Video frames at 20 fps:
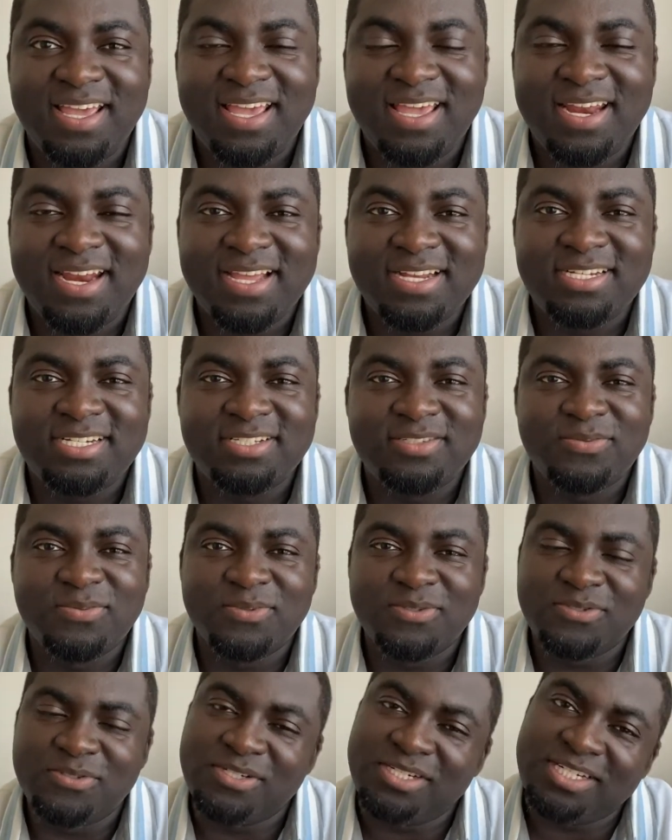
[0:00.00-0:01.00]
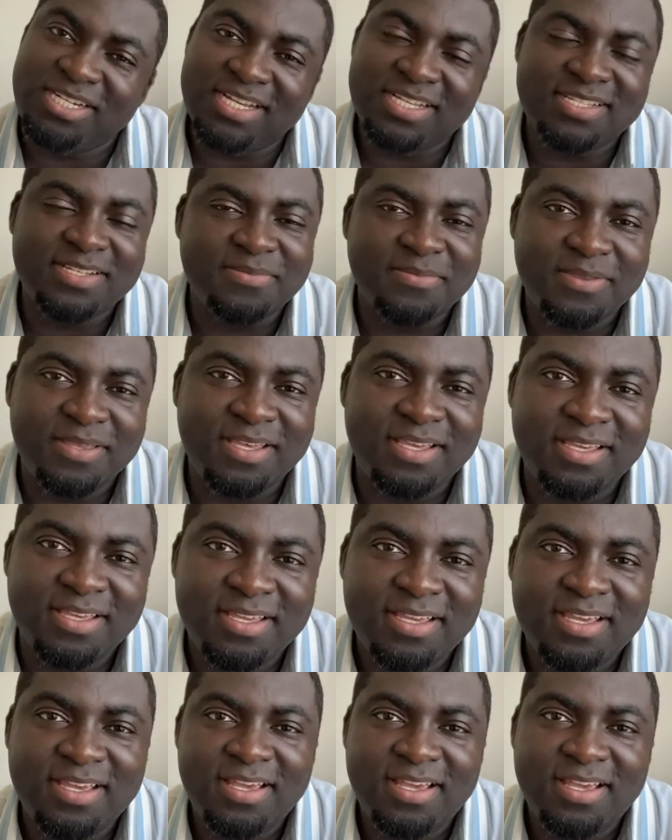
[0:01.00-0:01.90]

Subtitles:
and I just want to share something